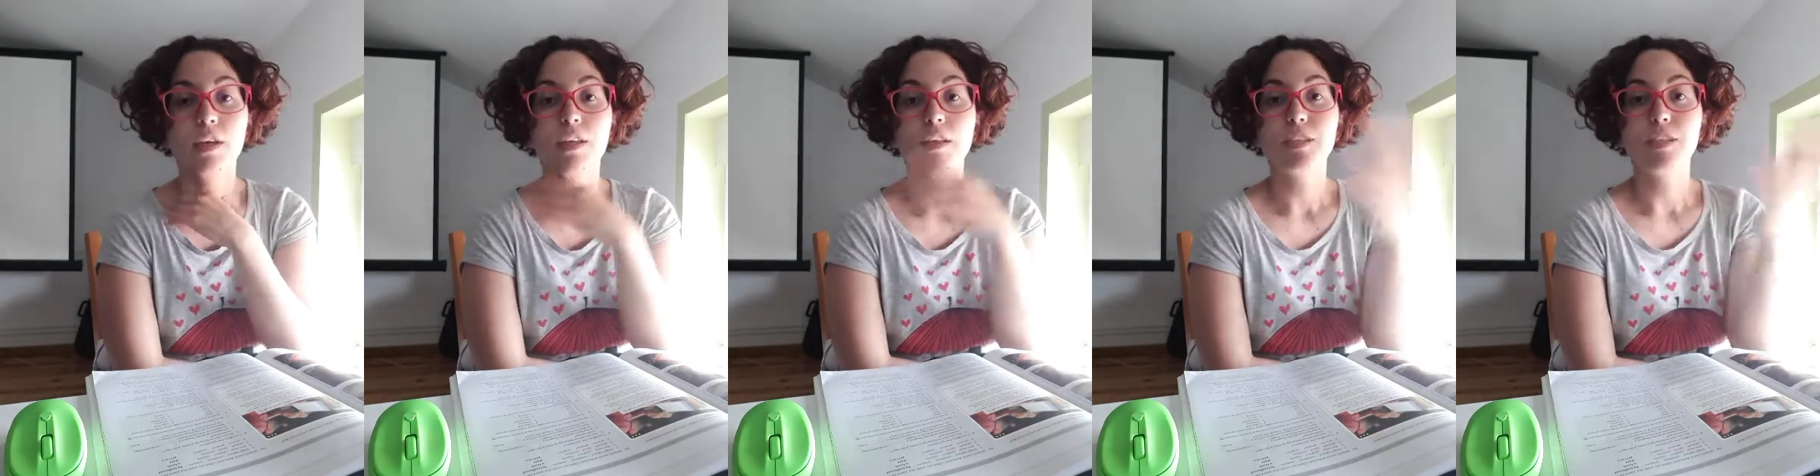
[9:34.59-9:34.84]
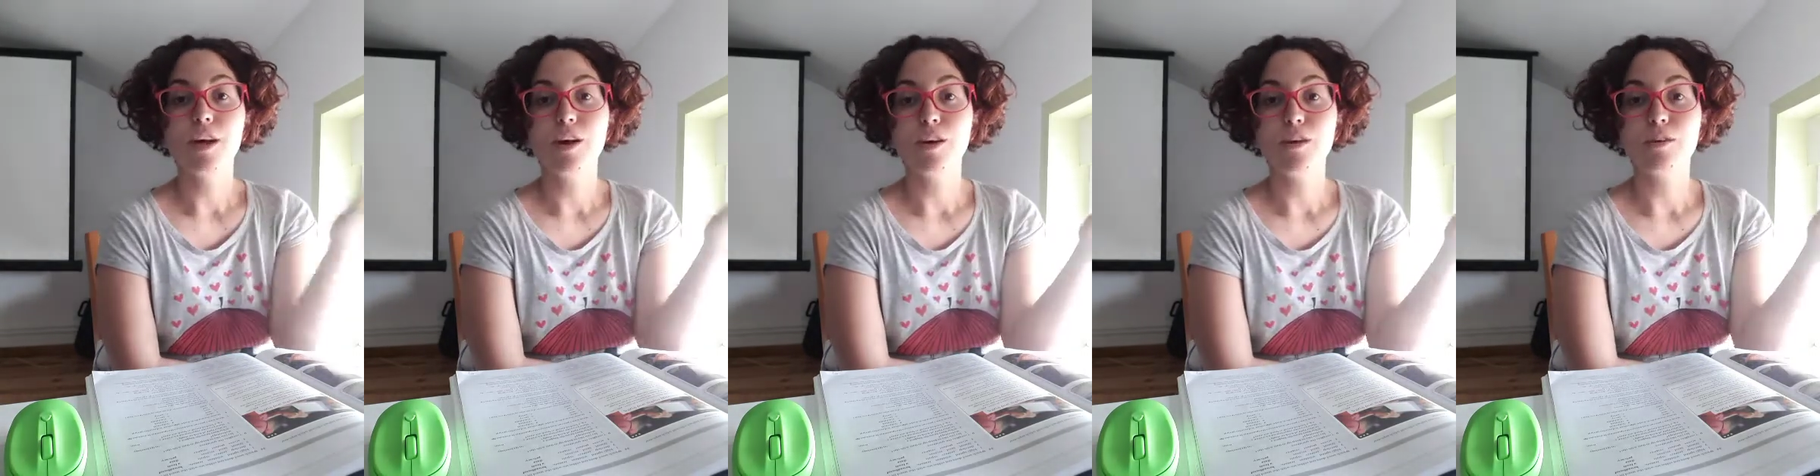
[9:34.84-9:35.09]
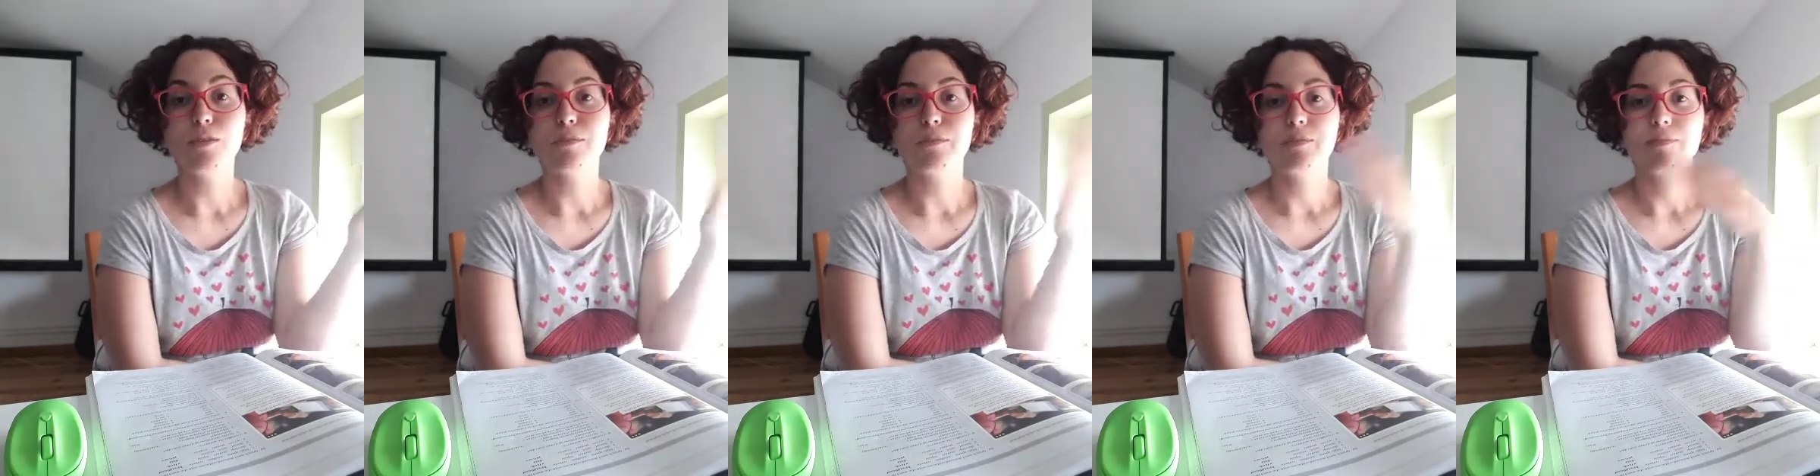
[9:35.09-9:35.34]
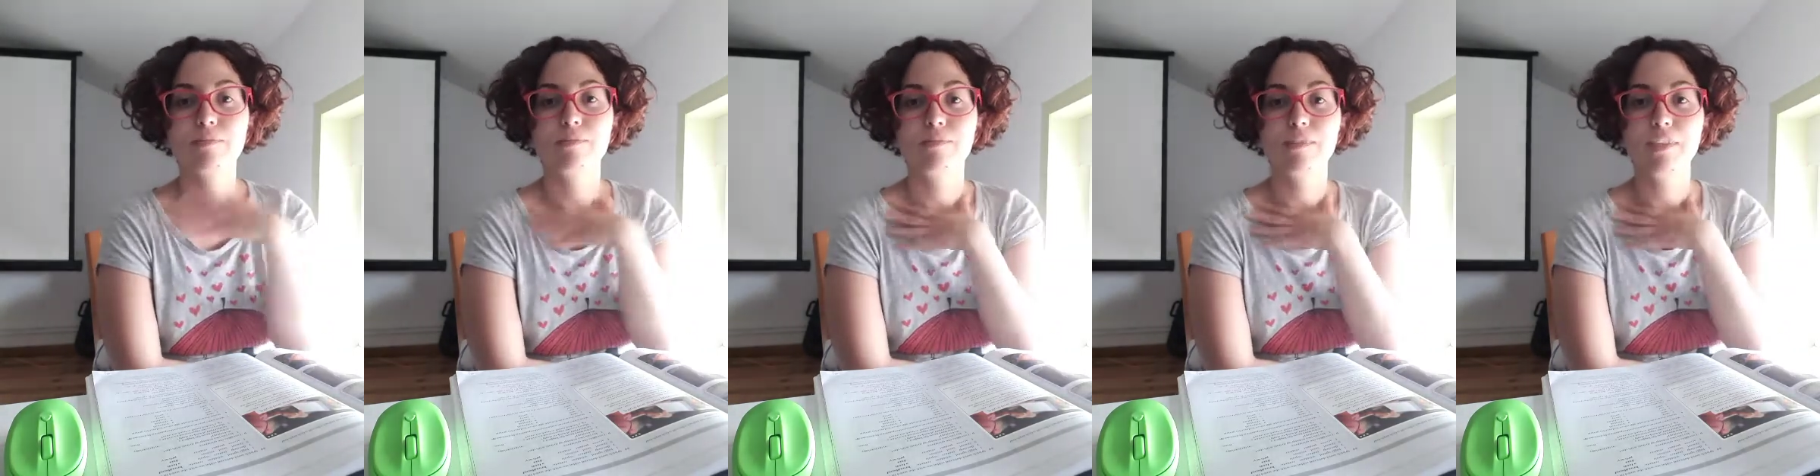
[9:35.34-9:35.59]
So
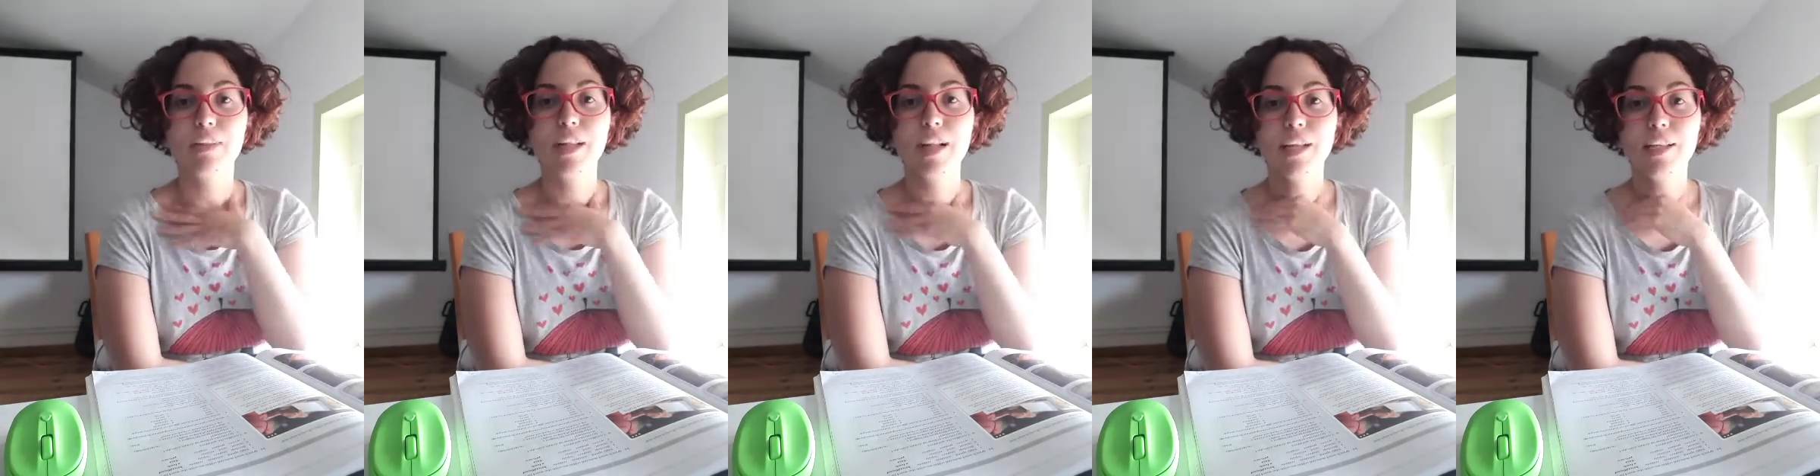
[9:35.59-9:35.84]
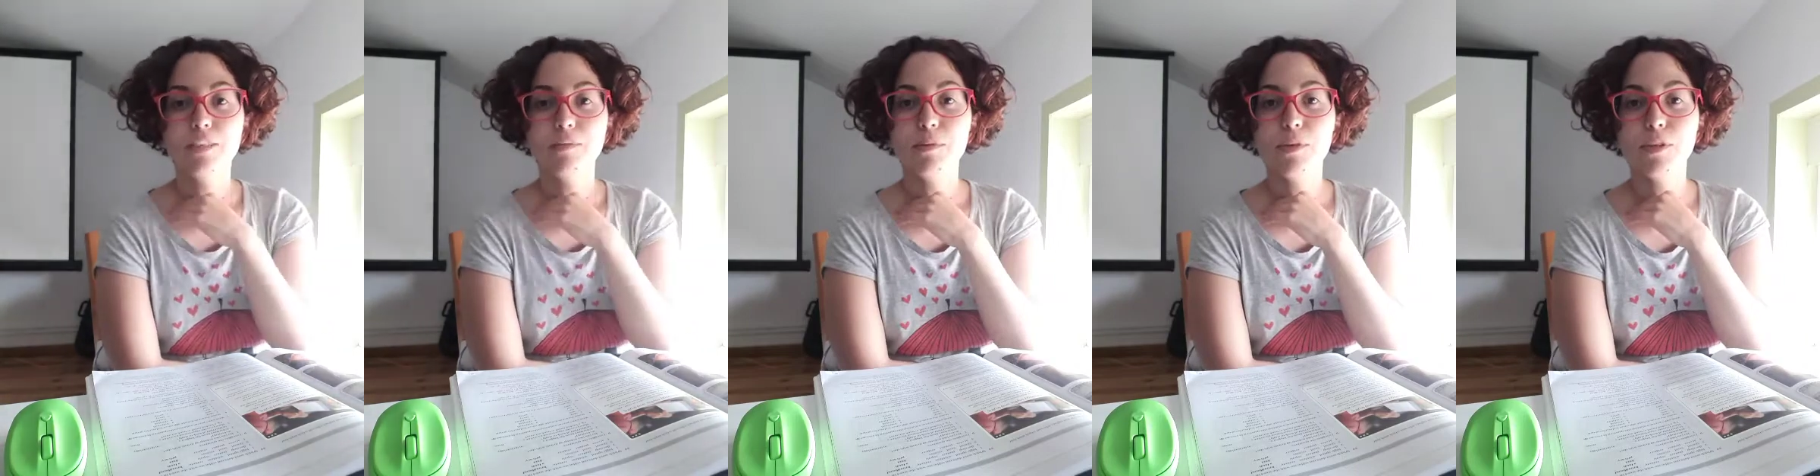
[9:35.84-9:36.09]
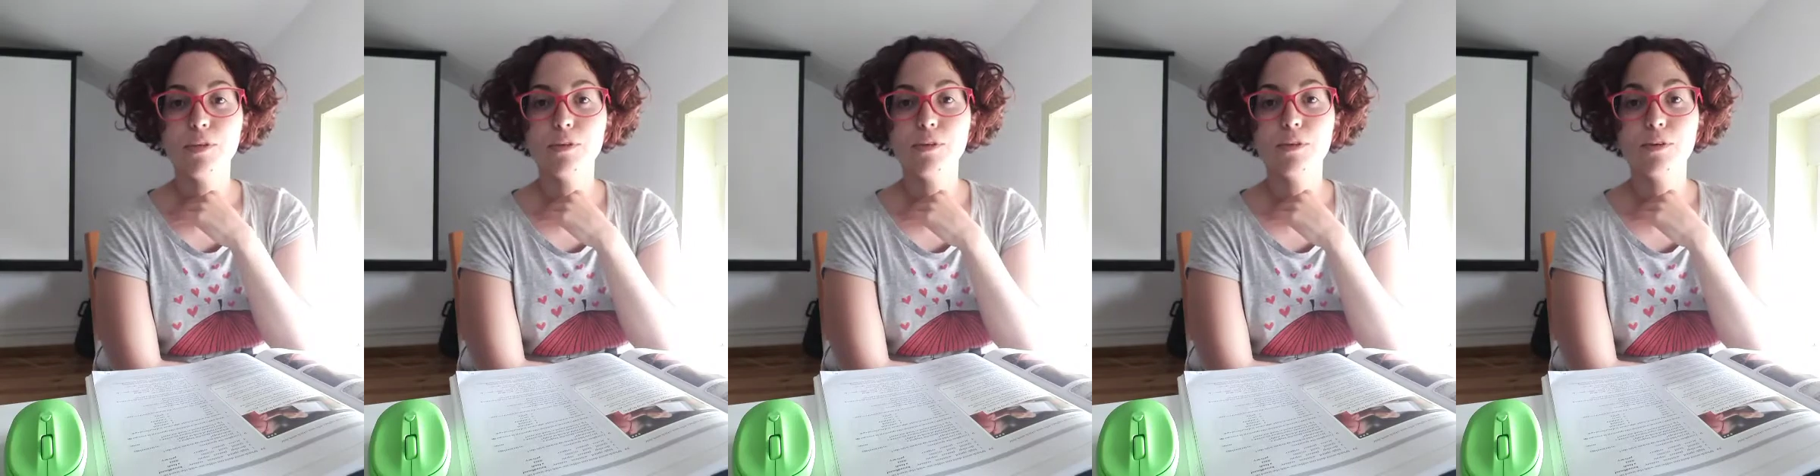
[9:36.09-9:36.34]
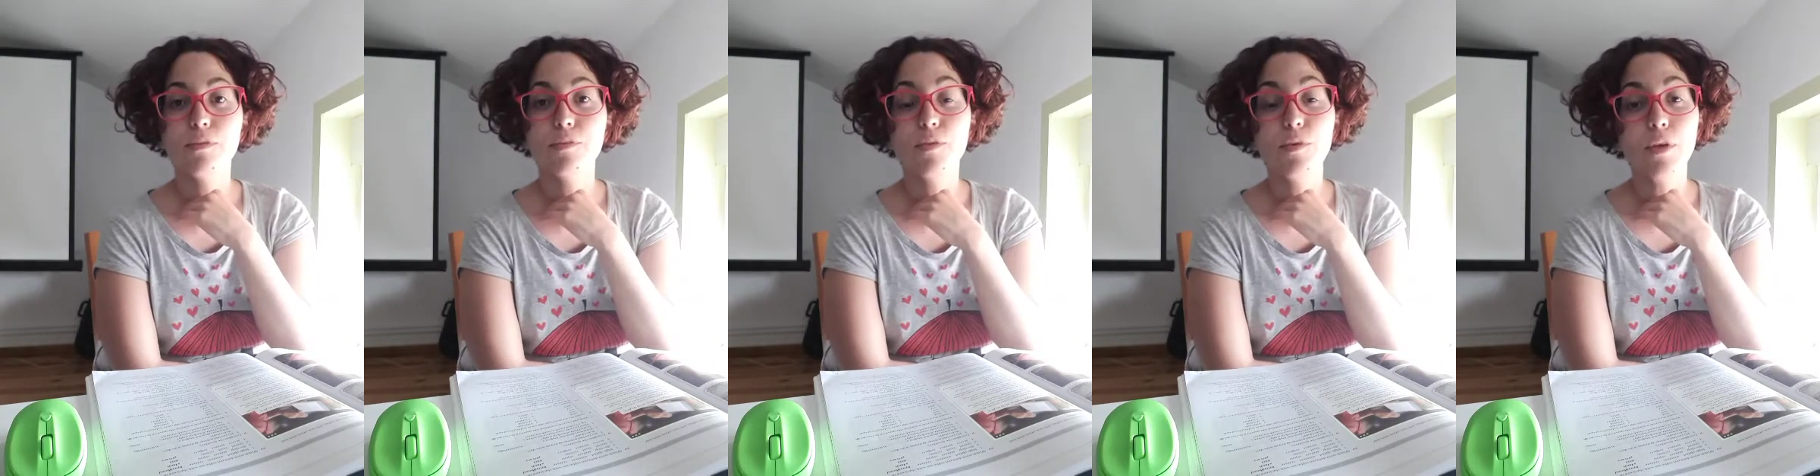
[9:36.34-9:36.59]
the last
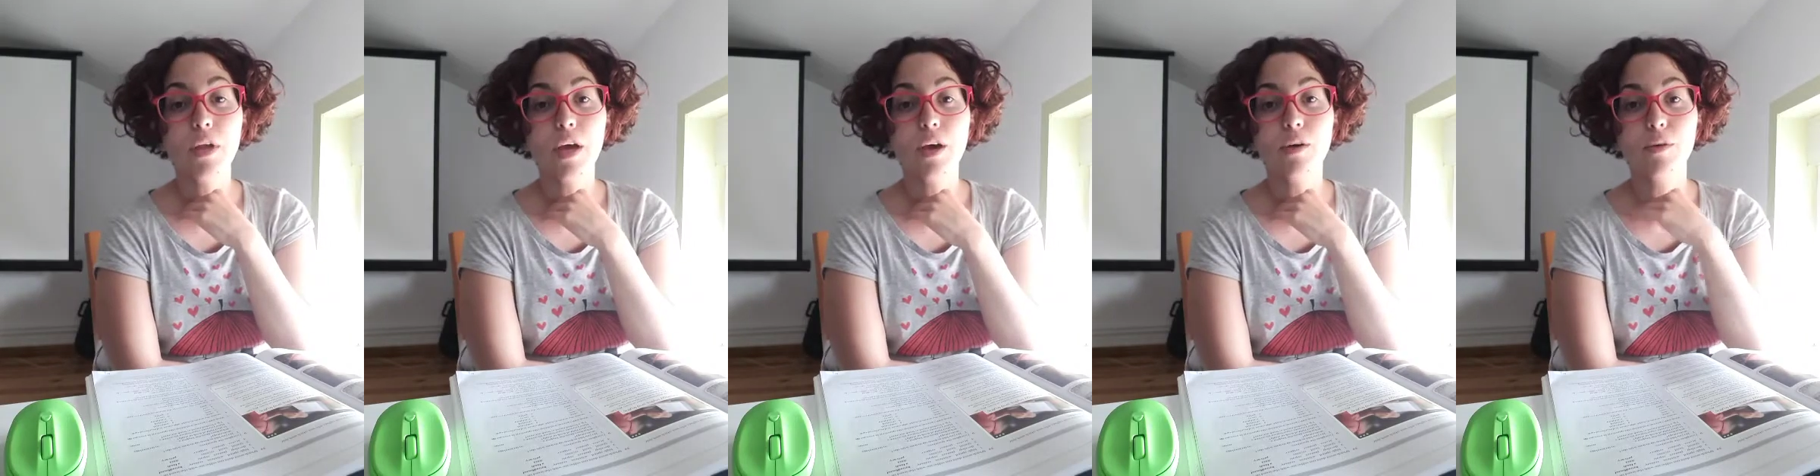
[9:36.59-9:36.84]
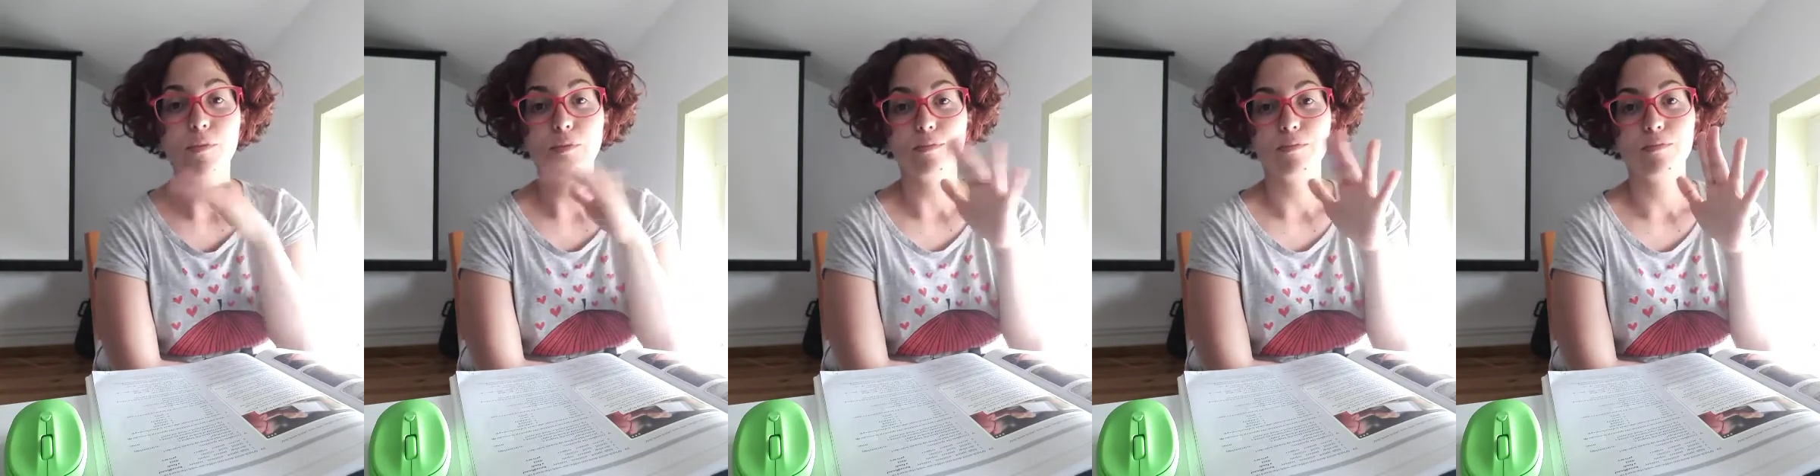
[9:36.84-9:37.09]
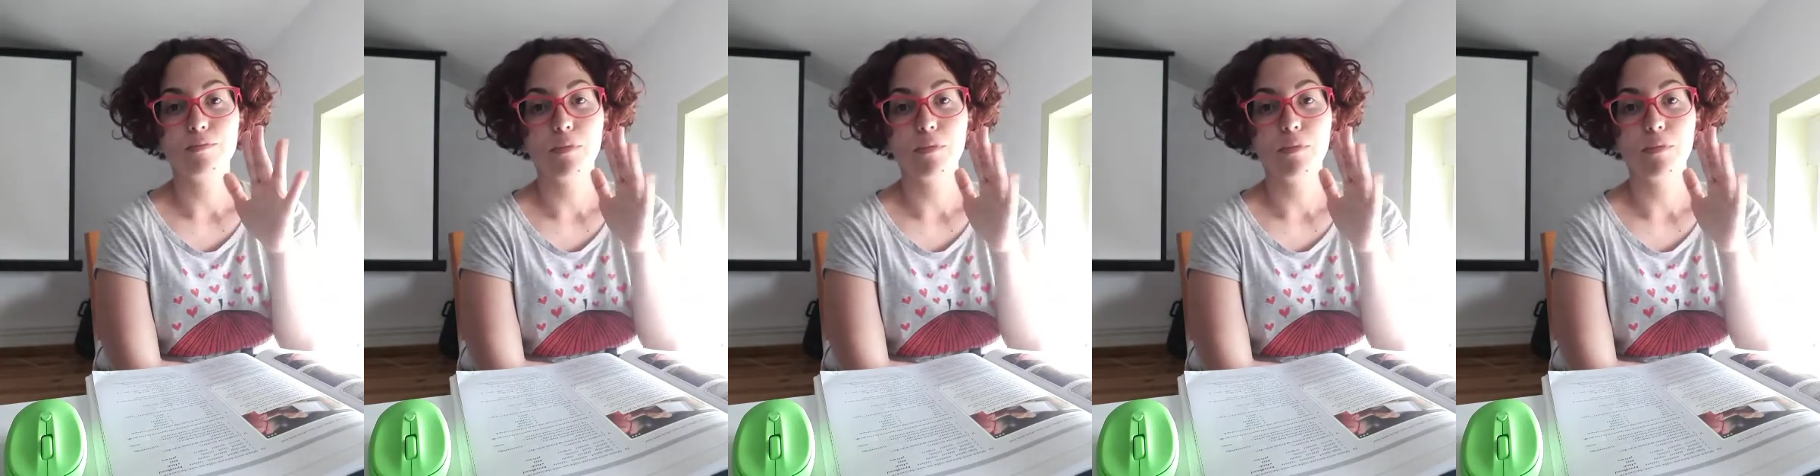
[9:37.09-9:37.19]
video for now.